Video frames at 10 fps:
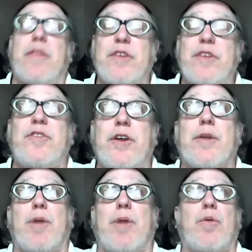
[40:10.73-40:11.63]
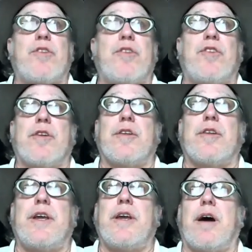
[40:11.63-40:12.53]
year, but we're
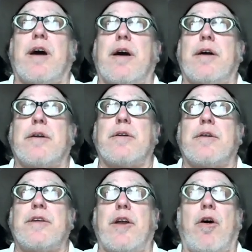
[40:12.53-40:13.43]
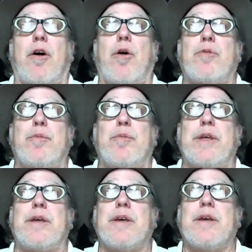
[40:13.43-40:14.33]
certainly hope to
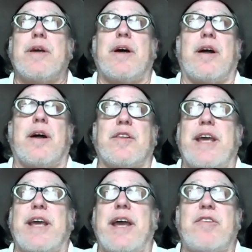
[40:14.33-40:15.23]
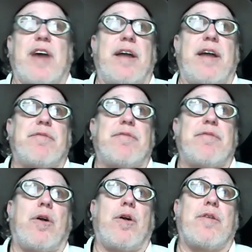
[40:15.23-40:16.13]
be a liaison
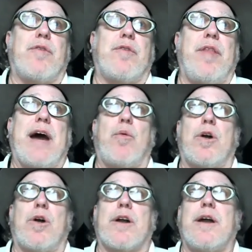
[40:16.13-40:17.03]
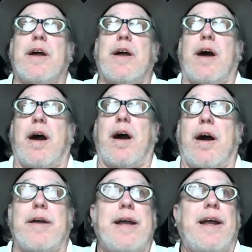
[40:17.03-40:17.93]
for that work.
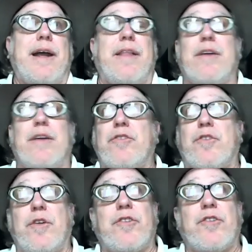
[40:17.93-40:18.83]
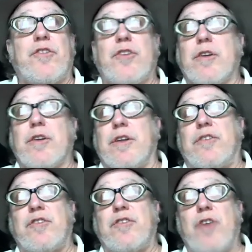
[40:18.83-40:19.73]
There's certainly
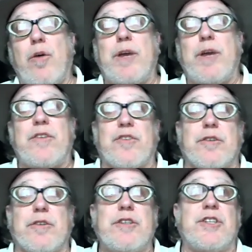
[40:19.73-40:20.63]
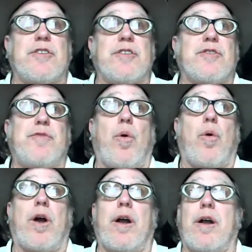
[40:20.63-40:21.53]
so many solutions
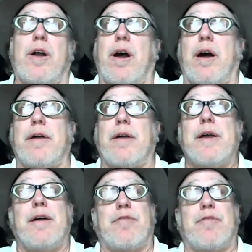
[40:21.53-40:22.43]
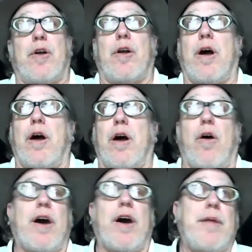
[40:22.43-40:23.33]
for
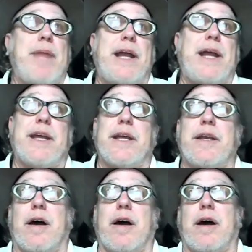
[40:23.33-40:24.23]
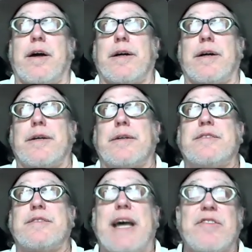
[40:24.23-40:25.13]
automated
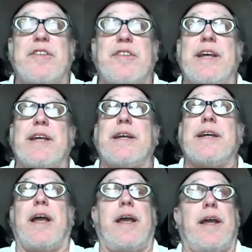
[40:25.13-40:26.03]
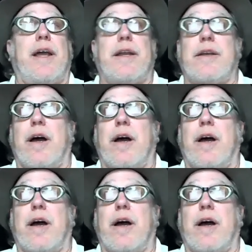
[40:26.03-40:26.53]
testing and